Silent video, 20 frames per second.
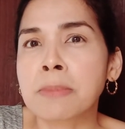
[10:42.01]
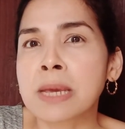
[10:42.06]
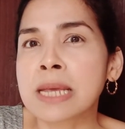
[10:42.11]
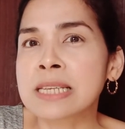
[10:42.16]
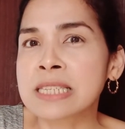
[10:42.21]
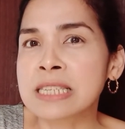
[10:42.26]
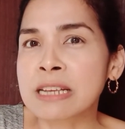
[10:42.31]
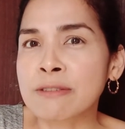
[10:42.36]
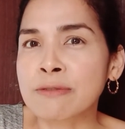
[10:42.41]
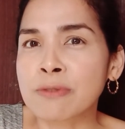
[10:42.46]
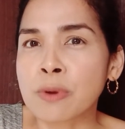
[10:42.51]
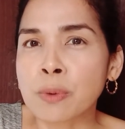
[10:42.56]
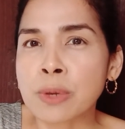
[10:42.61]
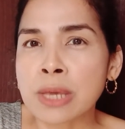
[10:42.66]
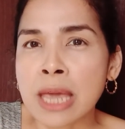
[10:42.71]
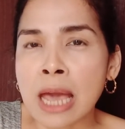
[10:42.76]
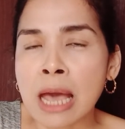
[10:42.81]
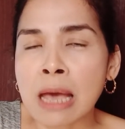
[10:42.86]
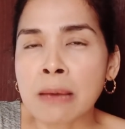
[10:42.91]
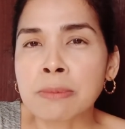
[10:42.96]
basic
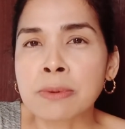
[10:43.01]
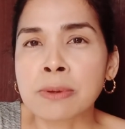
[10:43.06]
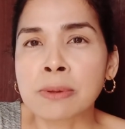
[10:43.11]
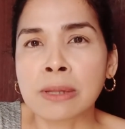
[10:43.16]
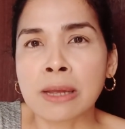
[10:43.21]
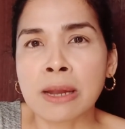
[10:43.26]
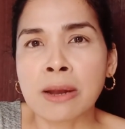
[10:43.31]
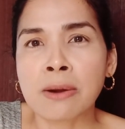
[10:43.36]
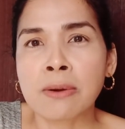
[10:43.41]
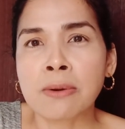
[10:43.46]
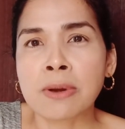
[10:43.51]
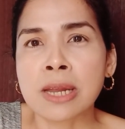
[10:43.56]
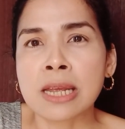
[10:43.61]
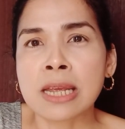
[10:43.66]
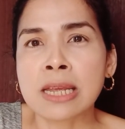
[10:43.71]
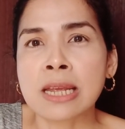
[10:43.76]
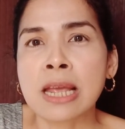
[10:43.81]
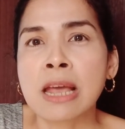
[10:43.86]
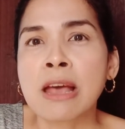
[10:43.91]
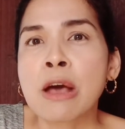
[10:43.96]

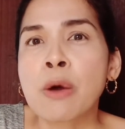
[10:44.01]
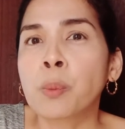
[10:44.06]
vocabulary,